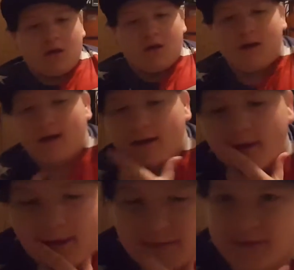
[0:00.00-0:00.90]
That's
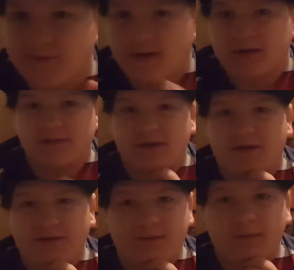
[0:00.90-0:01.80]
probably
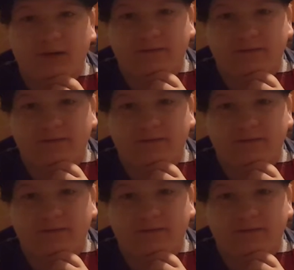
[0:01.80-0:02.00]
the thumbnail